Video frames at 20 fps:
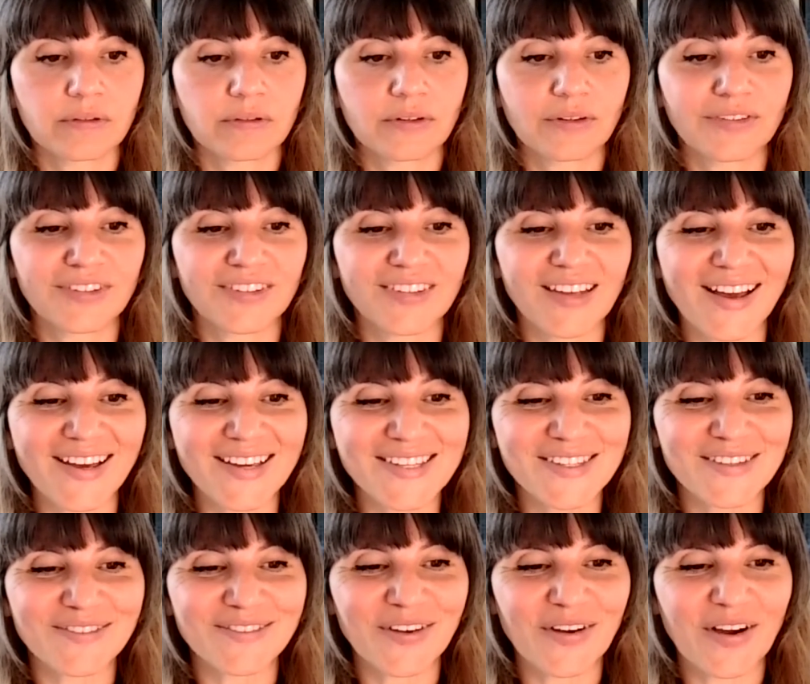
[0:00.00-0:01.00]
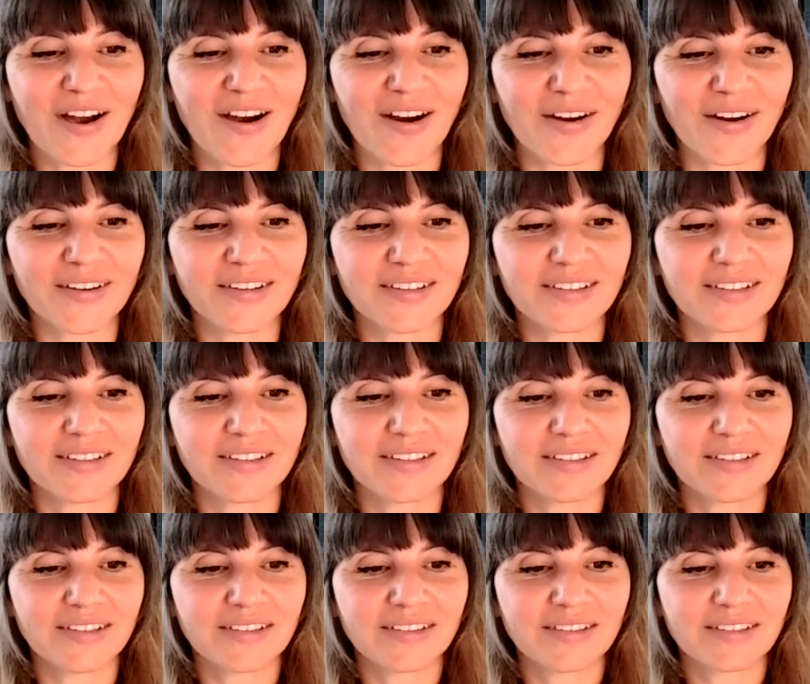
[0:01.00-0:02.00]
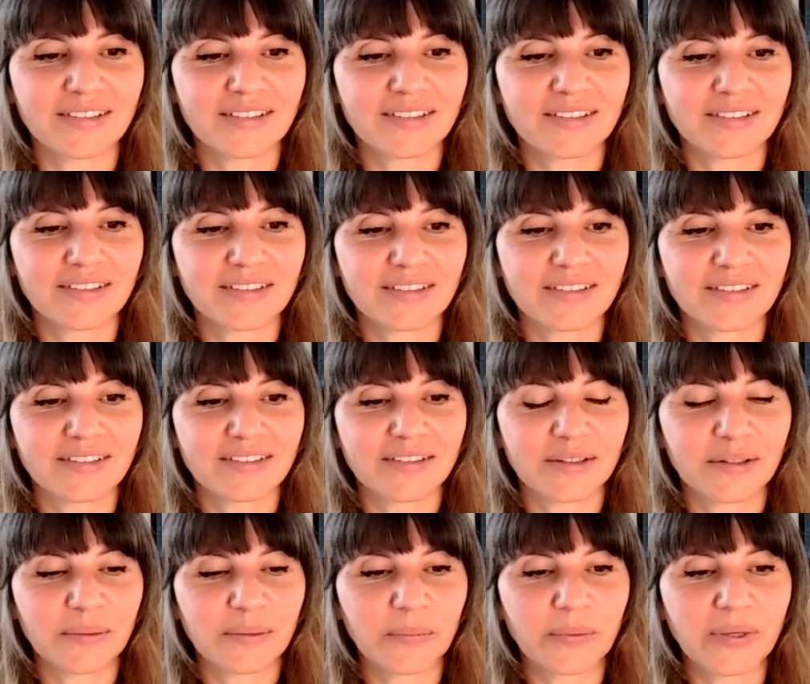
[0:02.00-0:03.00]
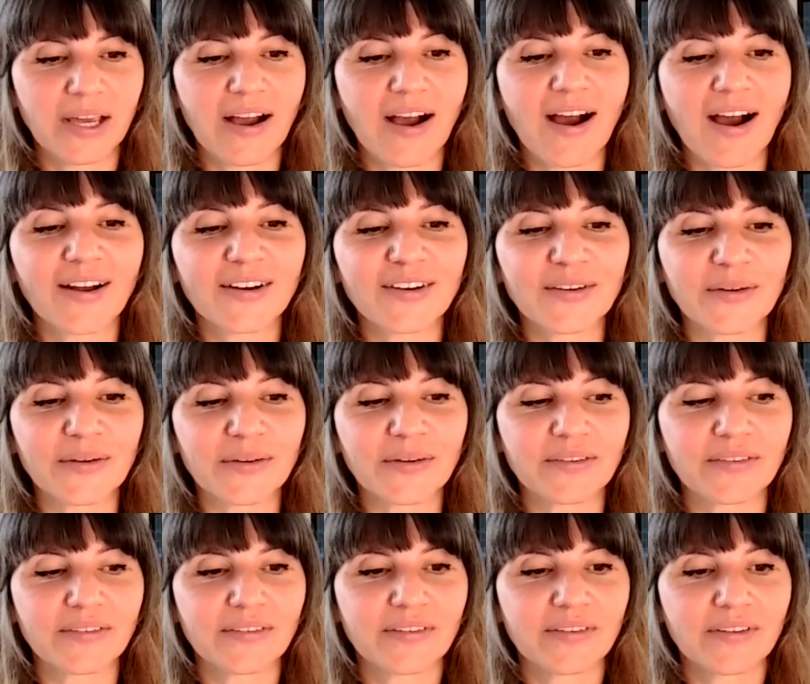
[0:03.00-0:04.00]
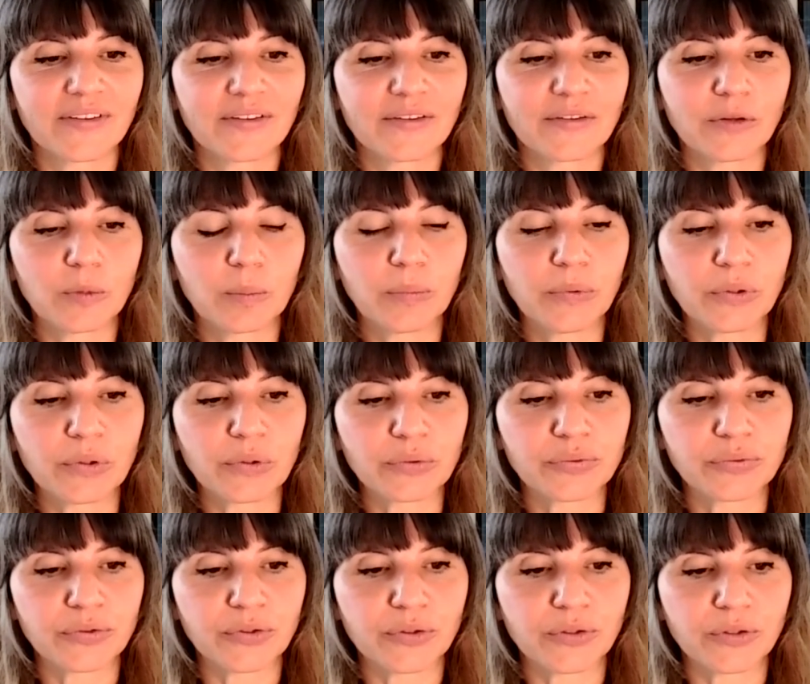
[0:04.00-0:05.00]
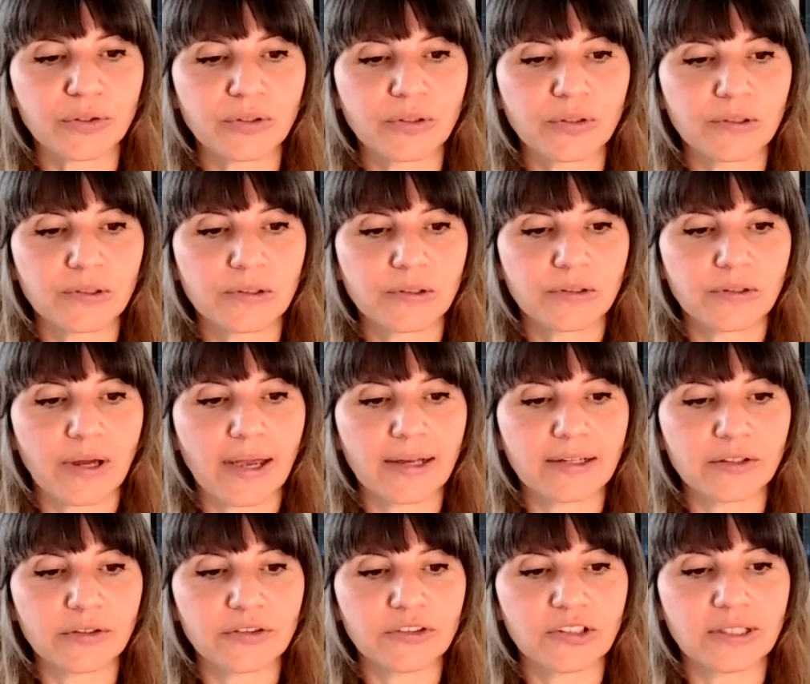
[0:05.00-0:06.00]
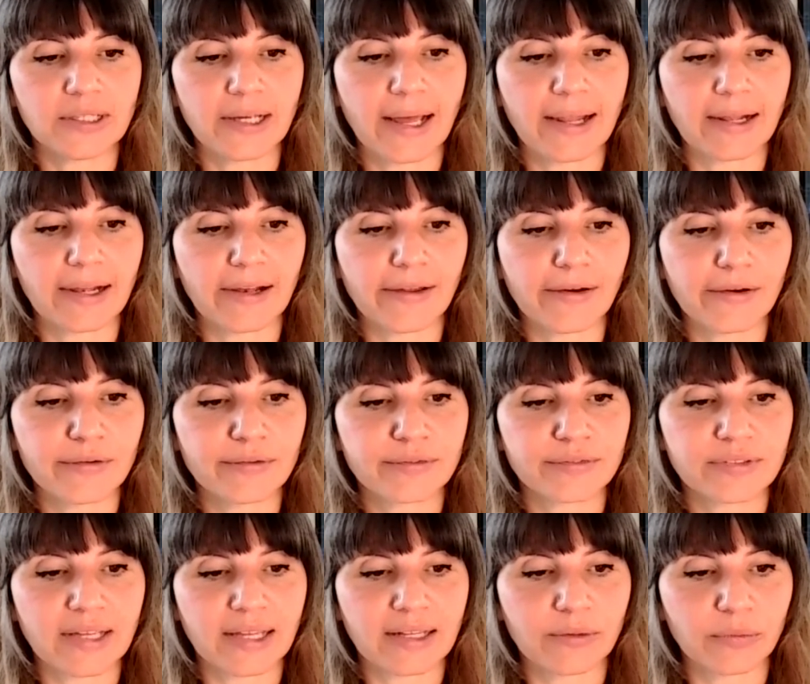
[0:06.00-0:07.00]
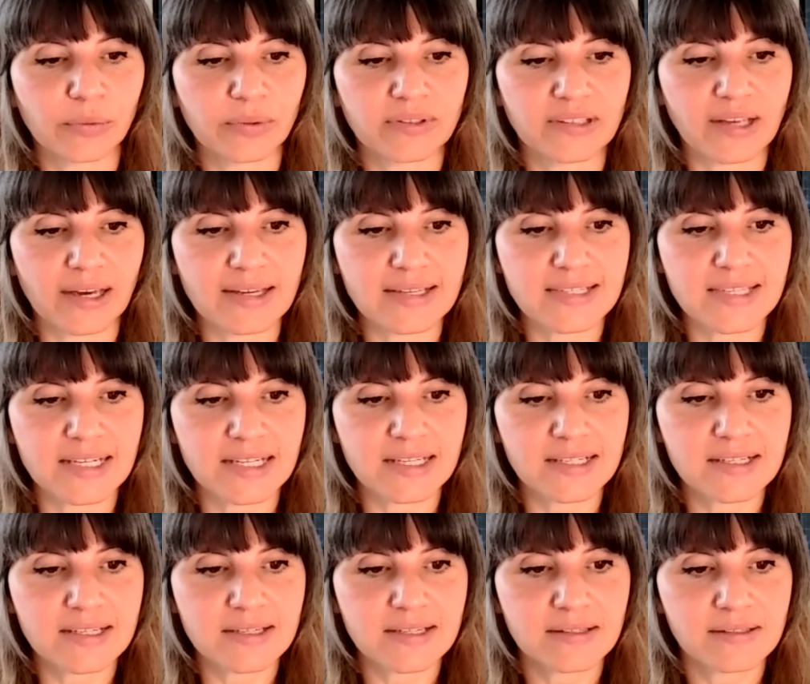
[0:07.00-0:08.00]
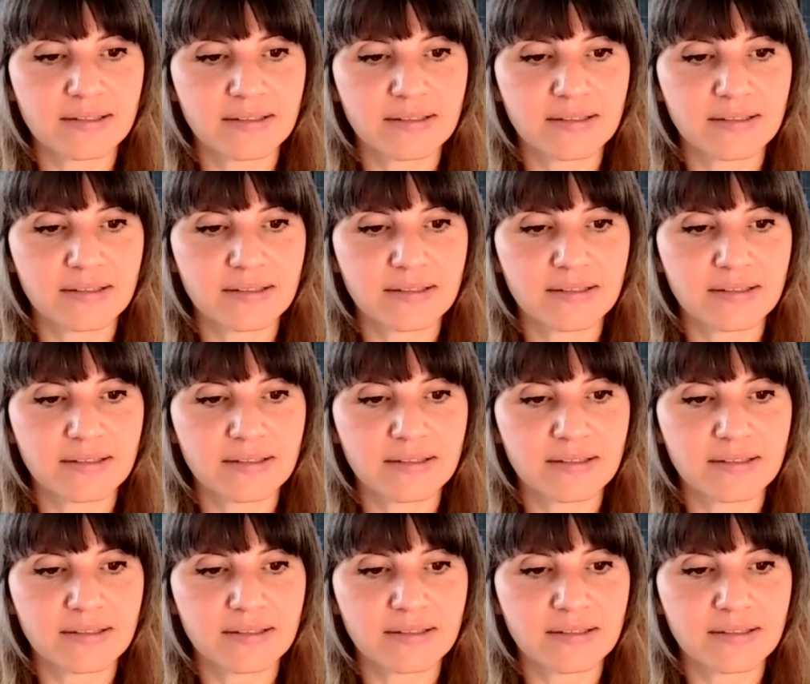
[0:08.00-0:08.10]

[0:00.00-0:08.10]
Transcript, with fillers: the size of your heart we honor the beautiful energy and love that resides in it.